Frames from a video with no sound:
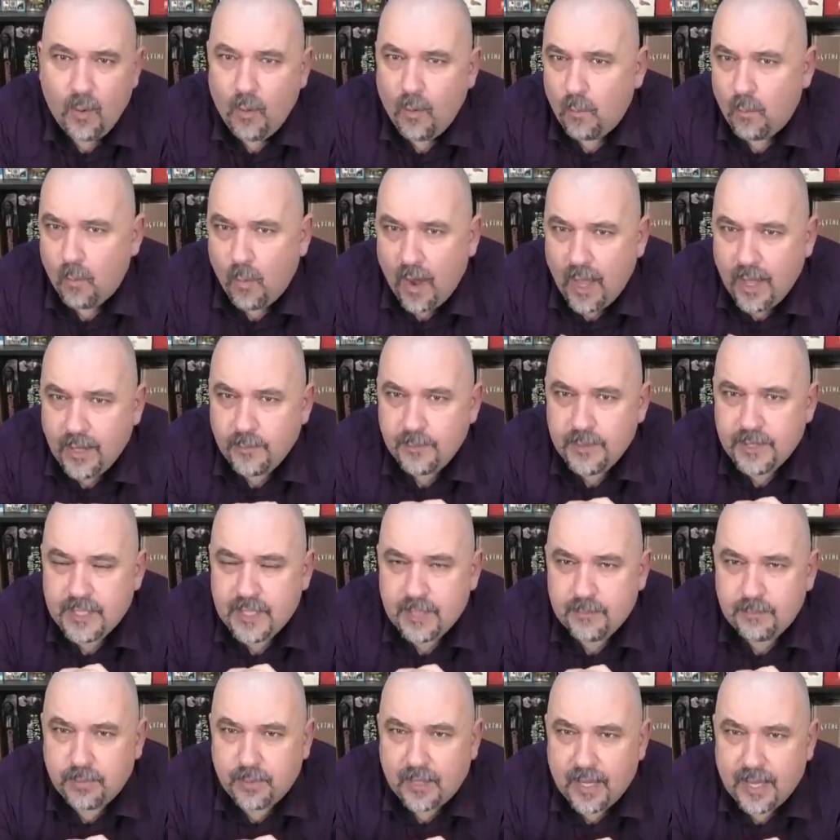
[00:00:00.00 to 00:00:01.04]
Why do we
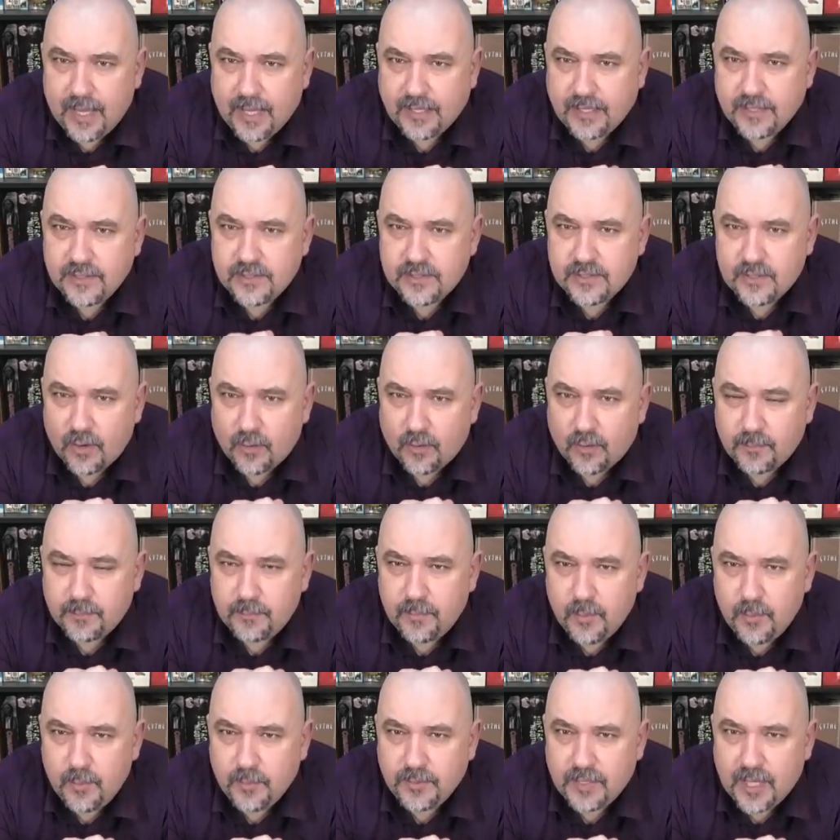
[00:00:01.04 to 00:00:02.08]
keep playing historic
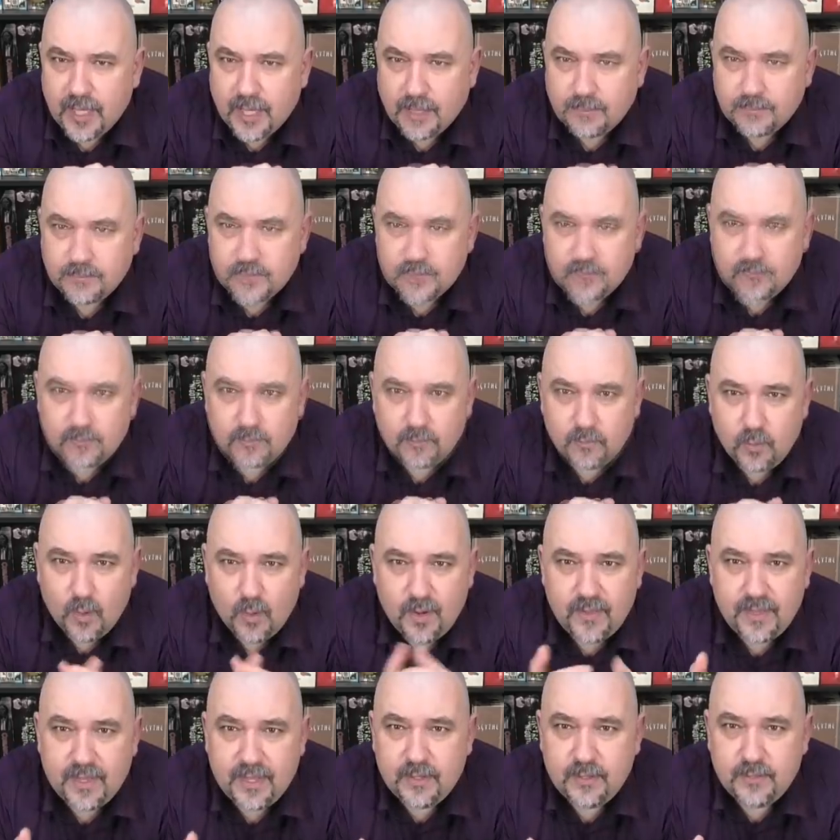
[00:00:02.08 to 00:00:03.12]
board games? What are
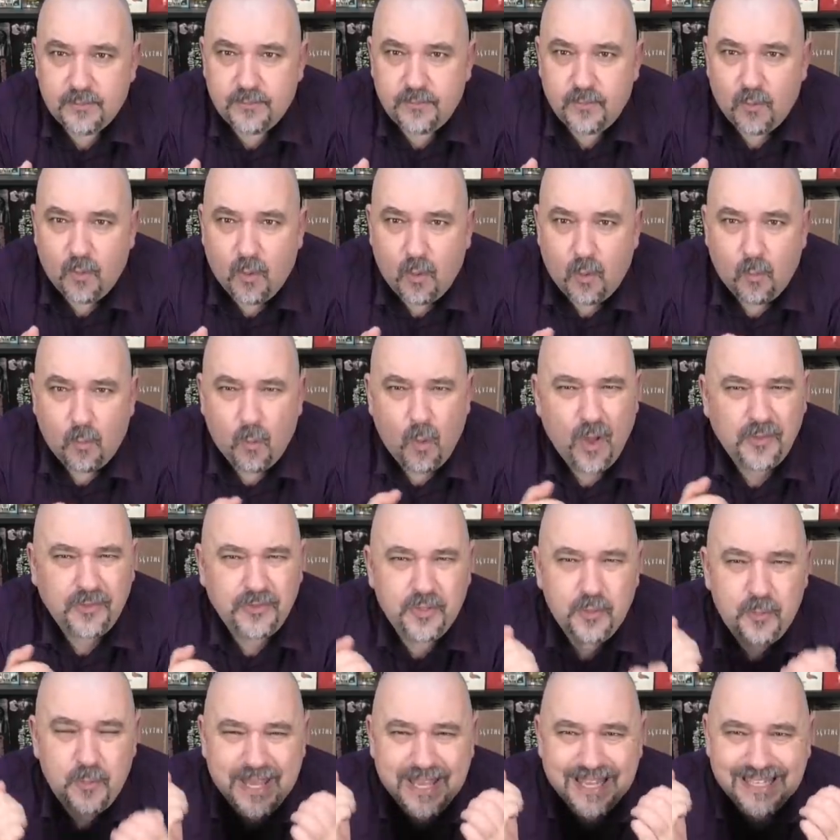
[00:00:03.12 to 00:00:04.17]
they good for? What do
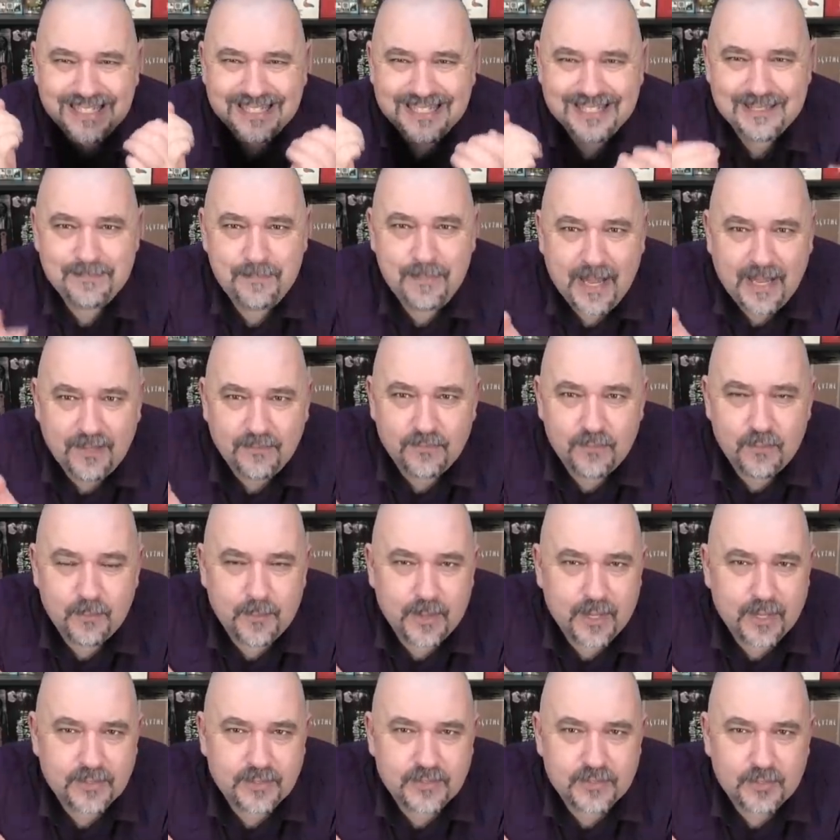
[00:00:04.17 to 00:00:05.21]
we expect from a
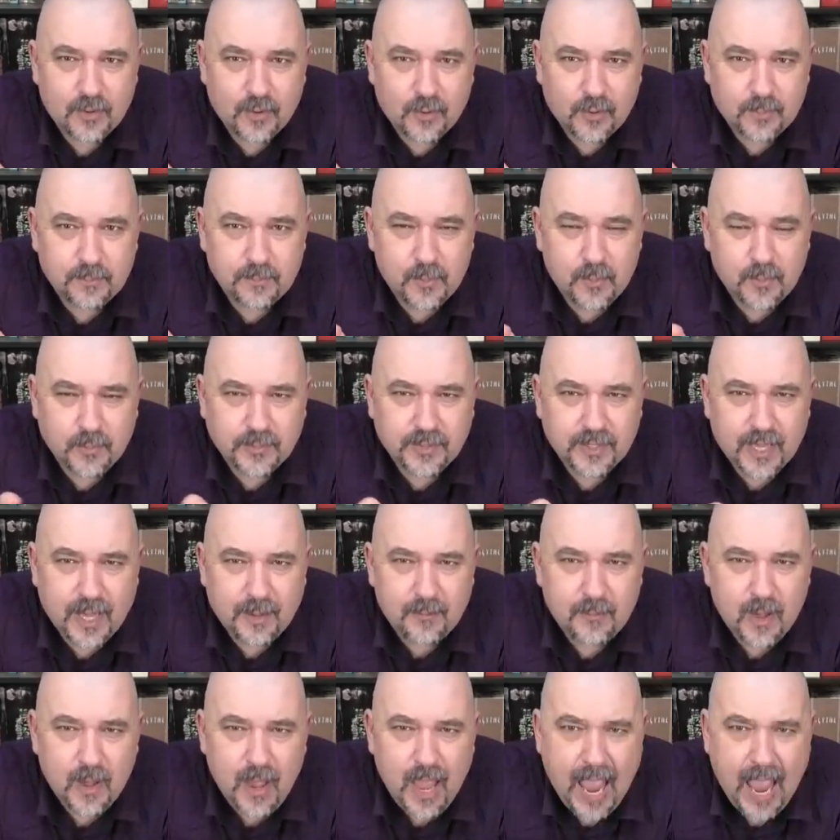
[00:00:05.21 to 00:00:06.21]
historic board game?